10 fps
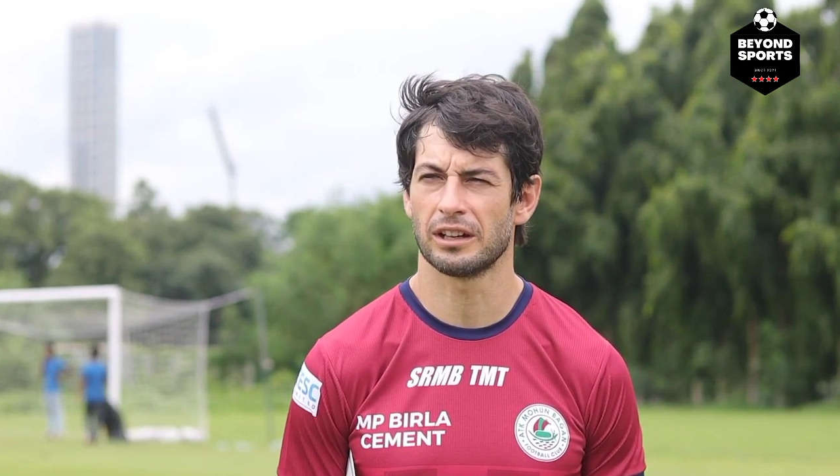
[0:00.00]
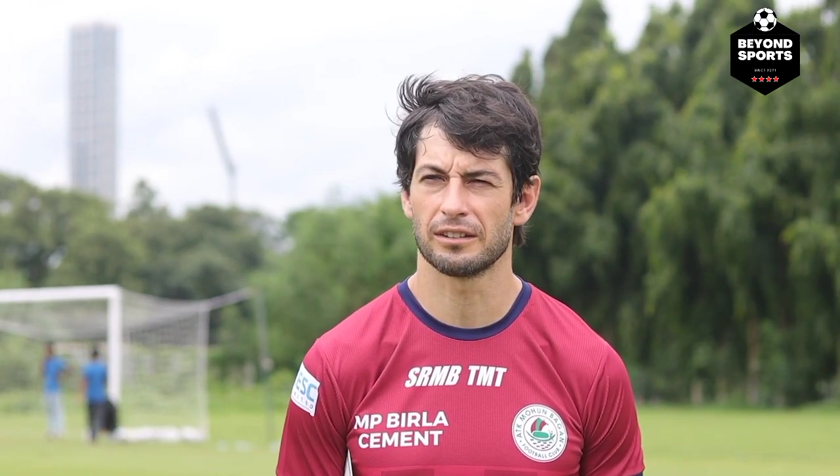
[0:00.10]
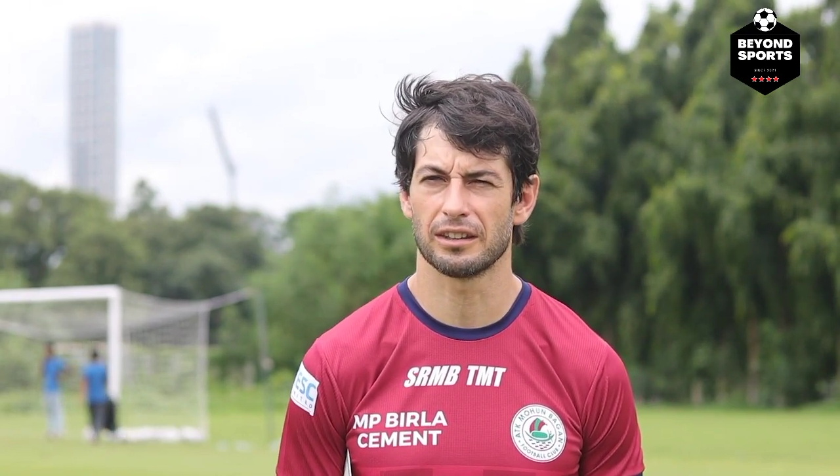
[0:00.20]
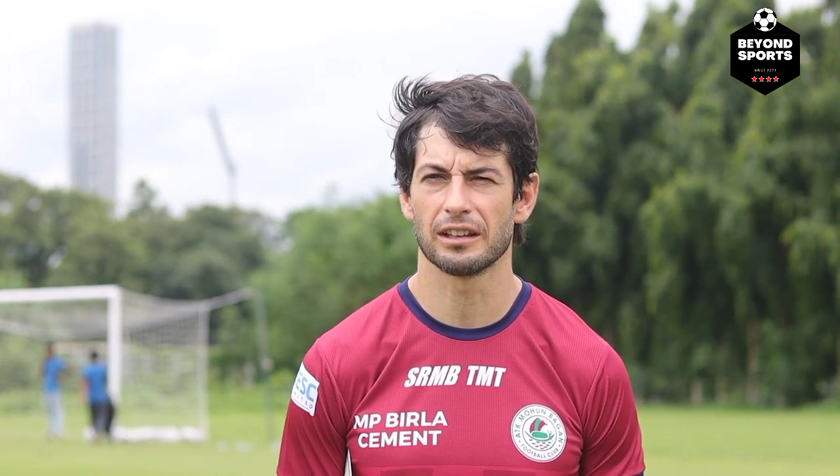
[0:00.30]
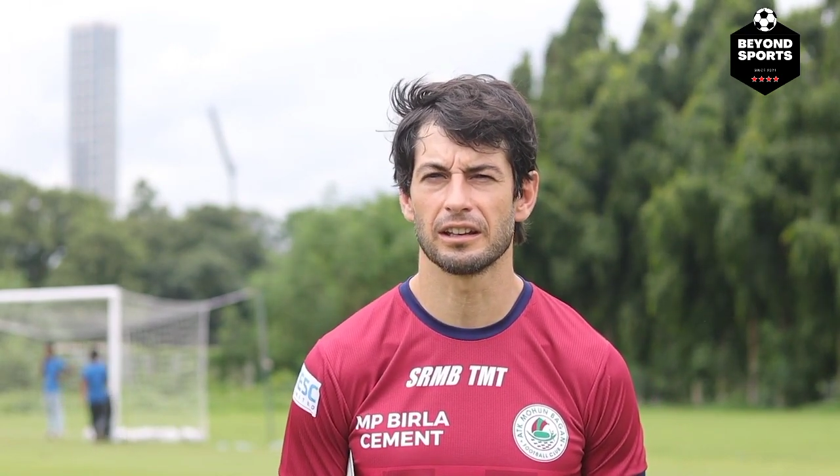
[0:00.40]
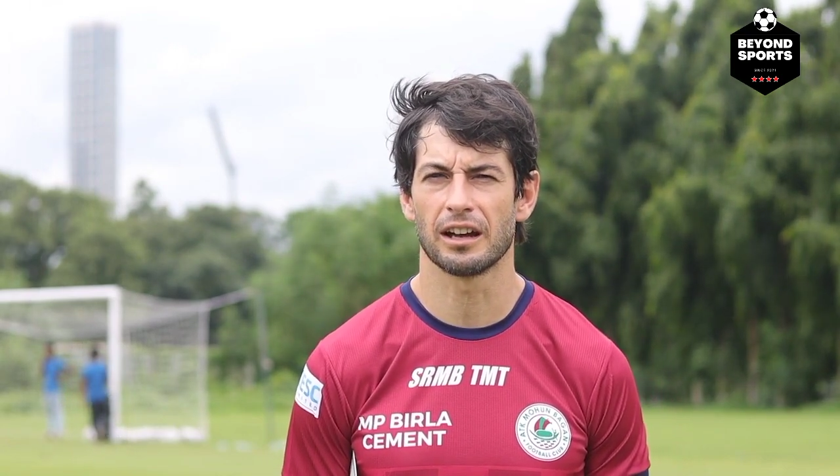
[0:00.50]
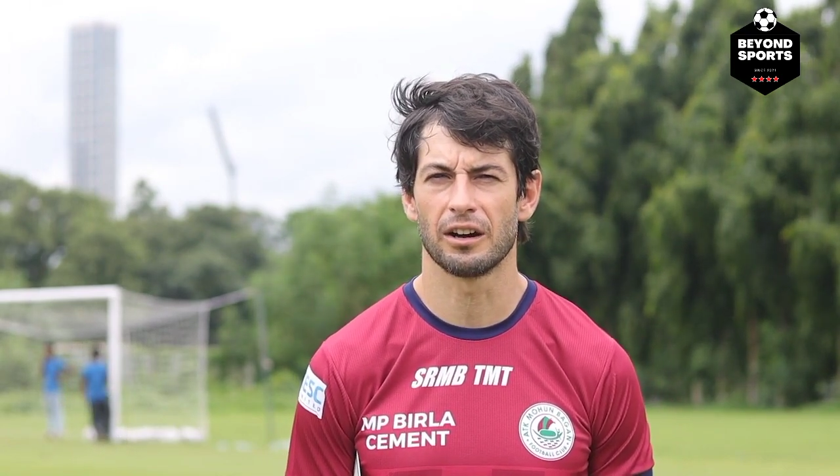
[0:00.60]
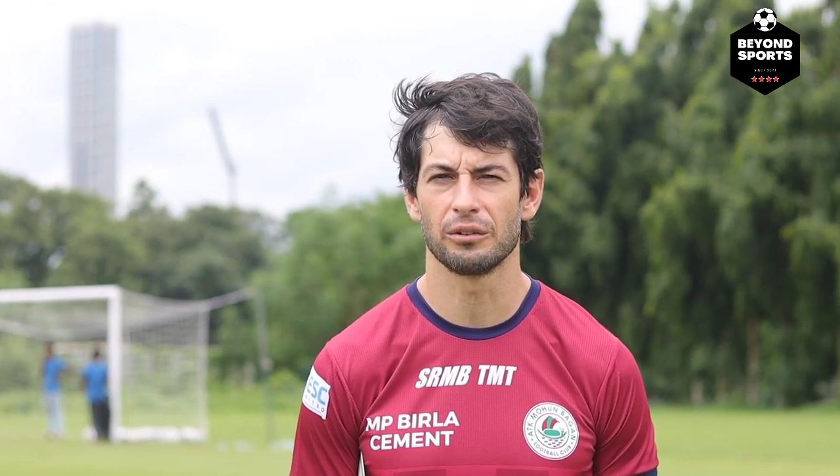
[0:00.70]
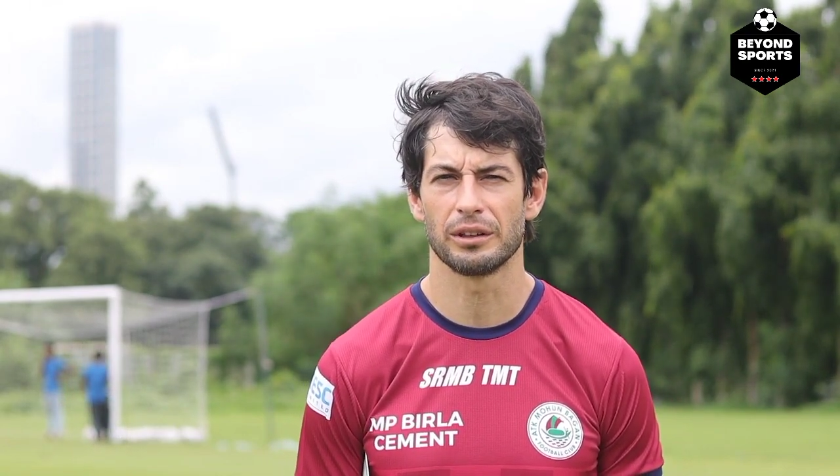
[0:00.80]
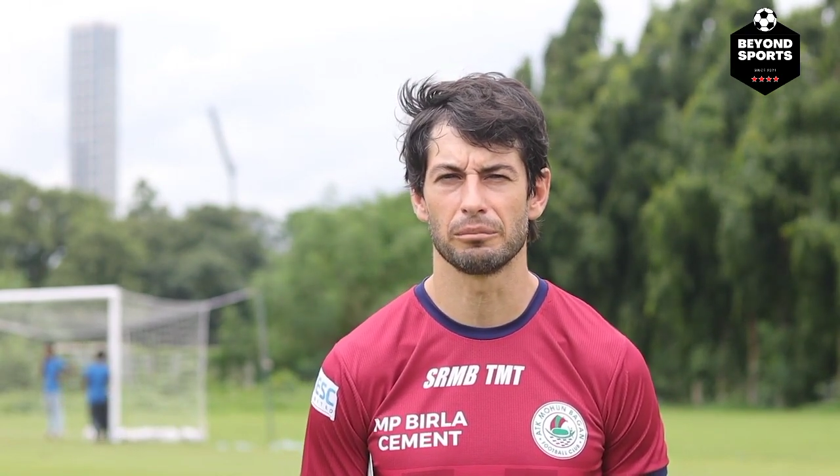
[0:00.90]
I think
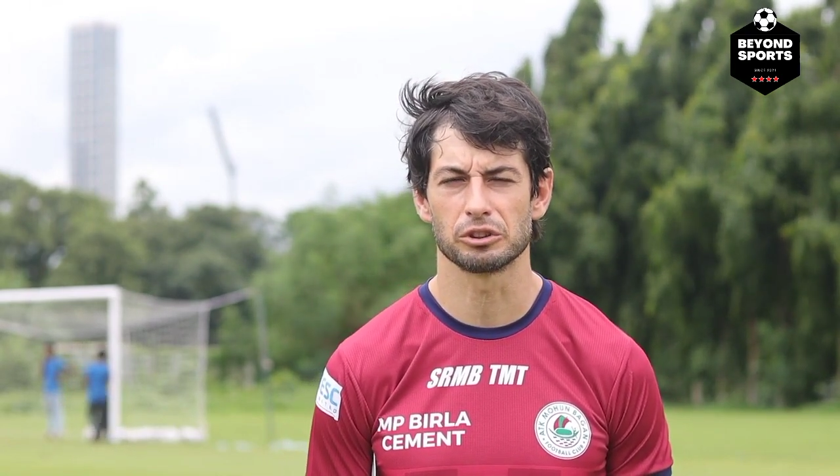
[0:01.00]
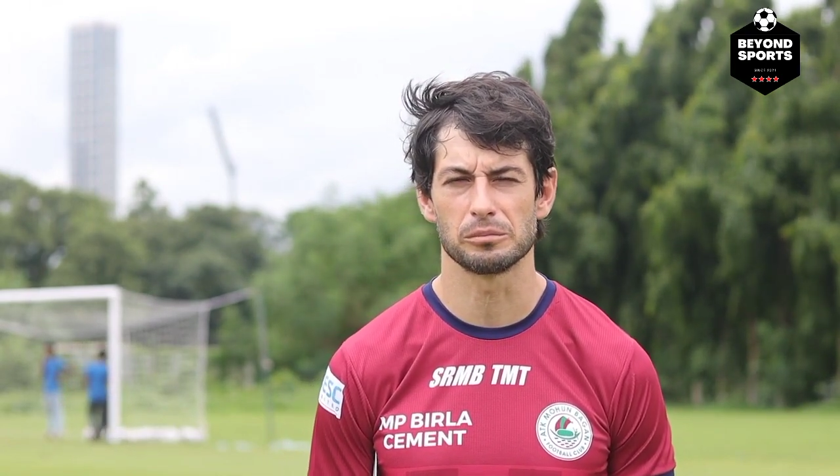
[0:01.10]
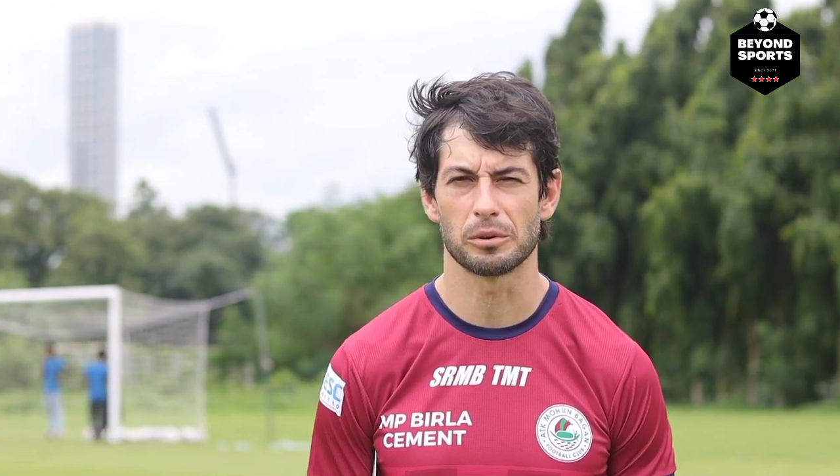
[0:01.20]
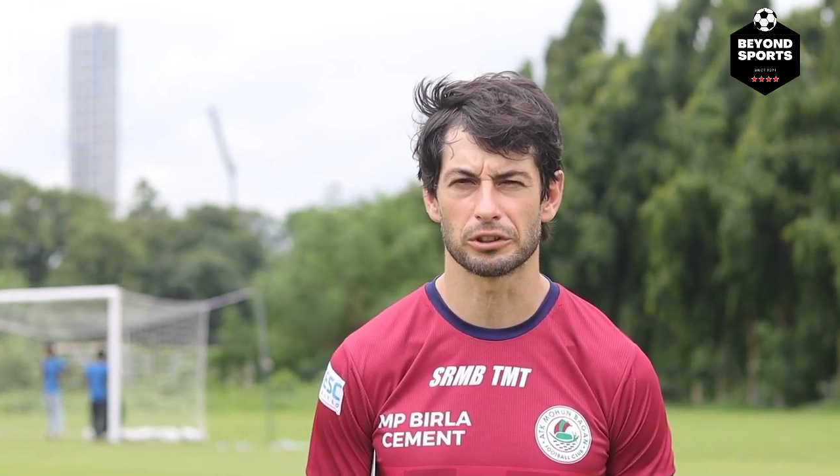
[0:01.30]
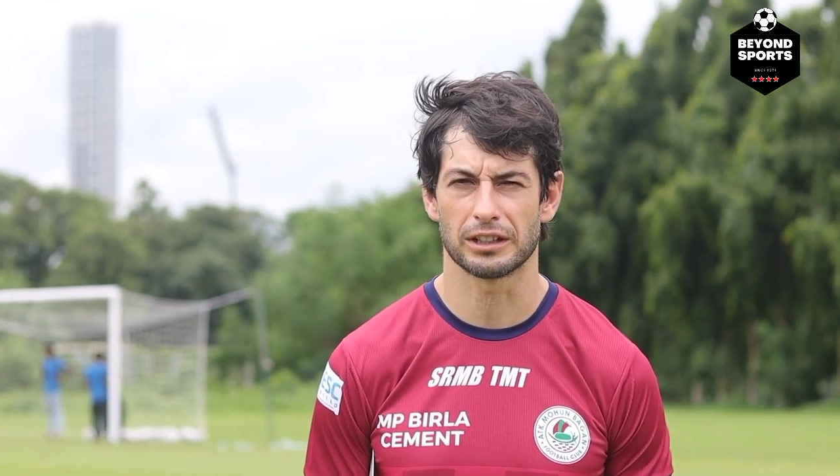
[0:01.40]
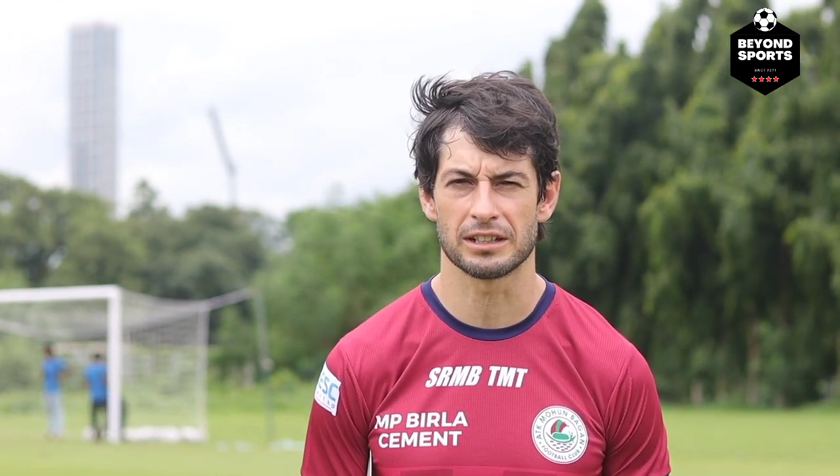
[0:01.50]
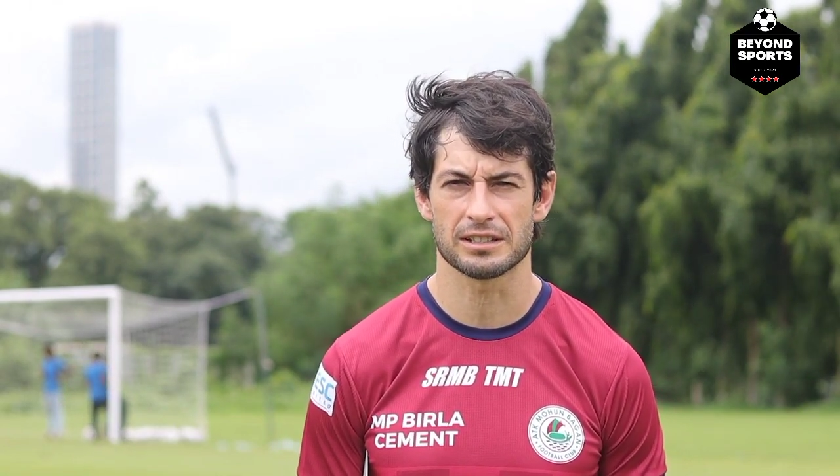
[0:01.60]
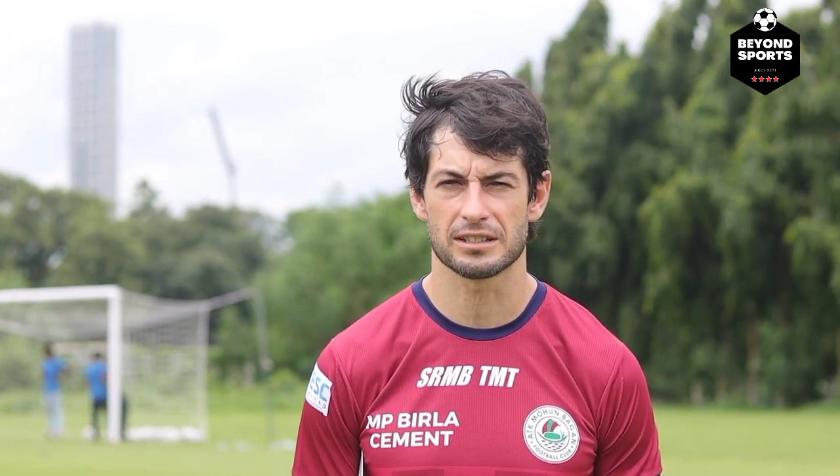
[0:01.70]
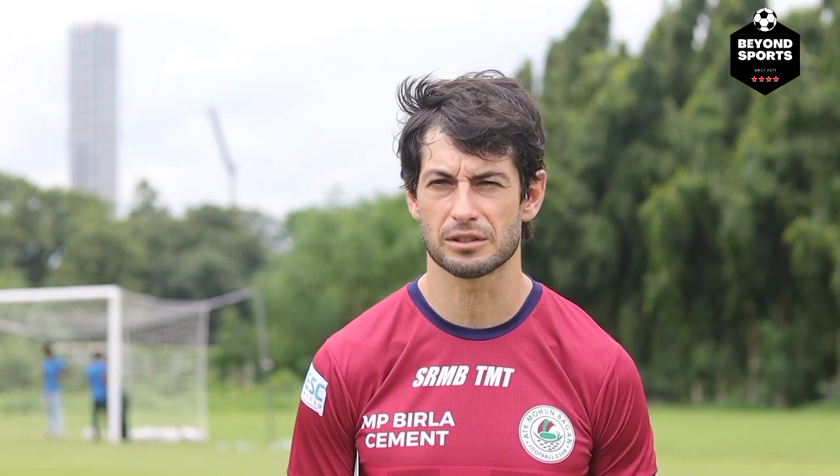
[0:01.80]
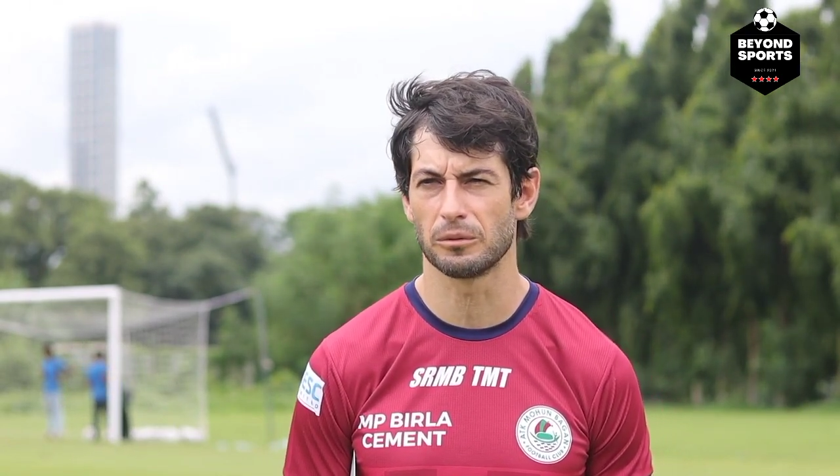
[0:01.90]
now the most important
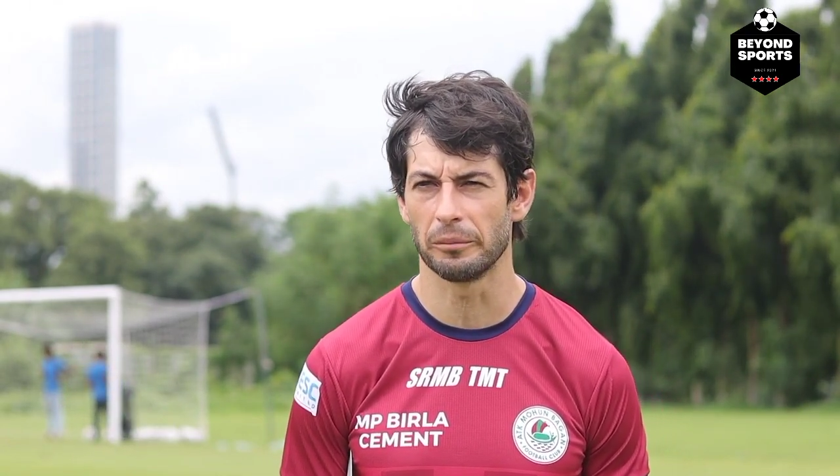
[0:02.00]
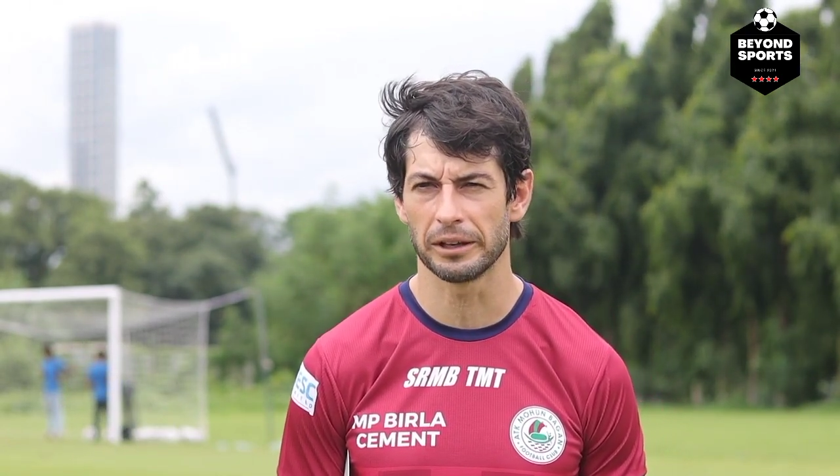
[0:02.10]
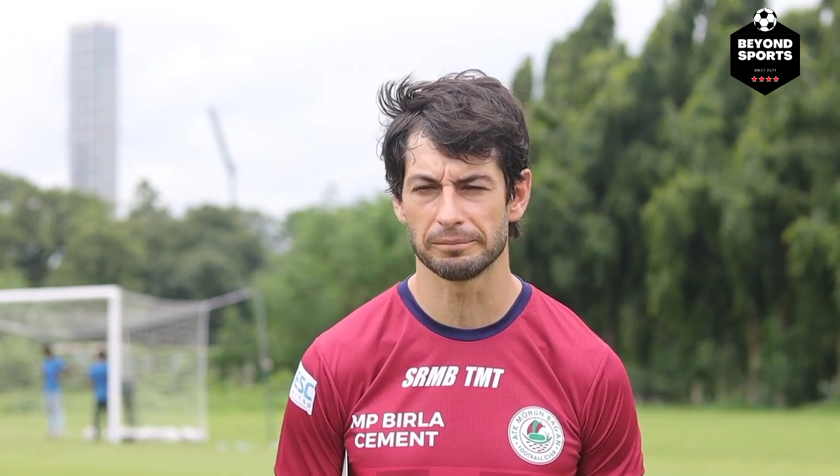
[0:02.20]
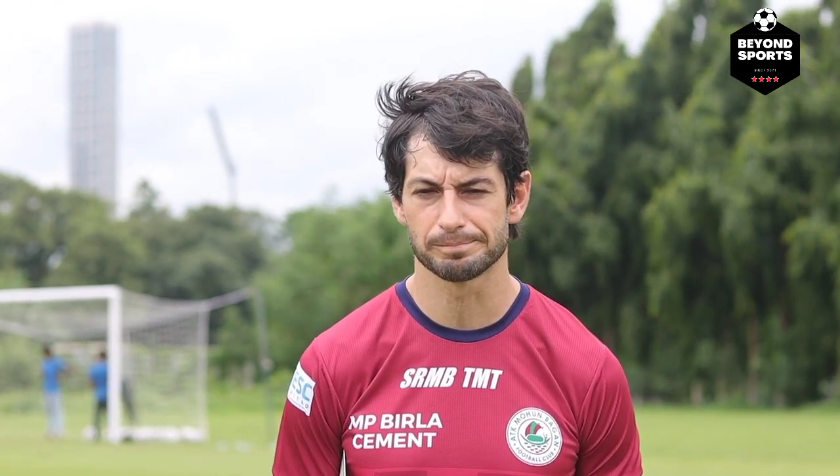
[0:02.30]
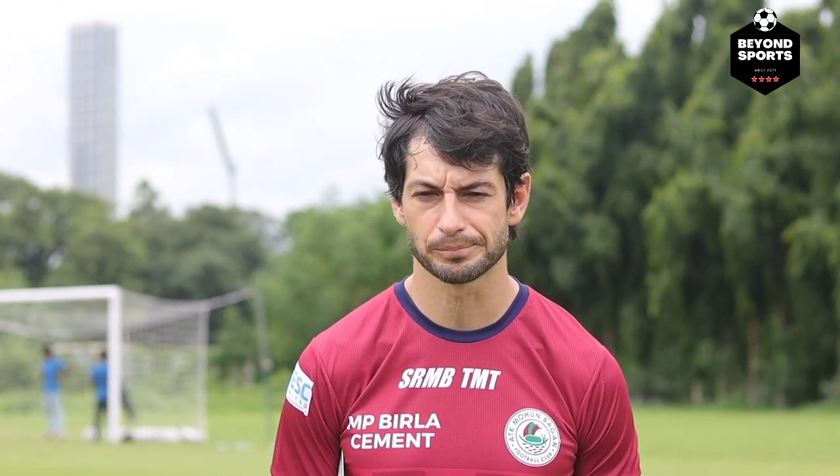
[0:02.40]
is this moment